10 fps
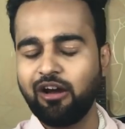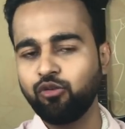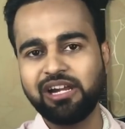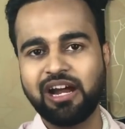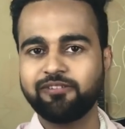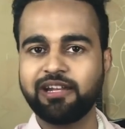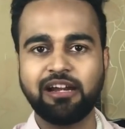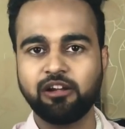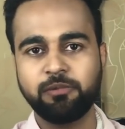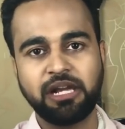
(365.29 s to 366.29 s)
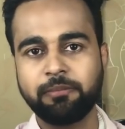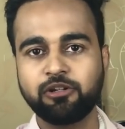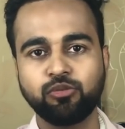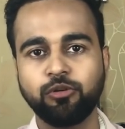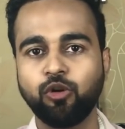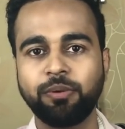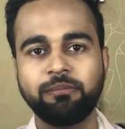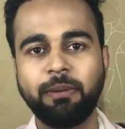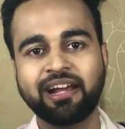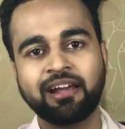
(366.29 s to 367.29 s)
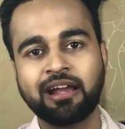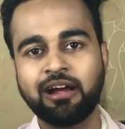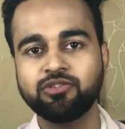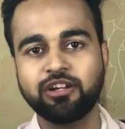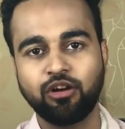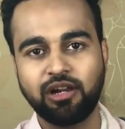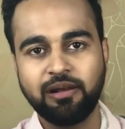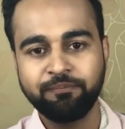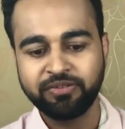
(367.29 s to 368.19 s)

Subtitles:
Only after that you'll be able to open bank accounts and all.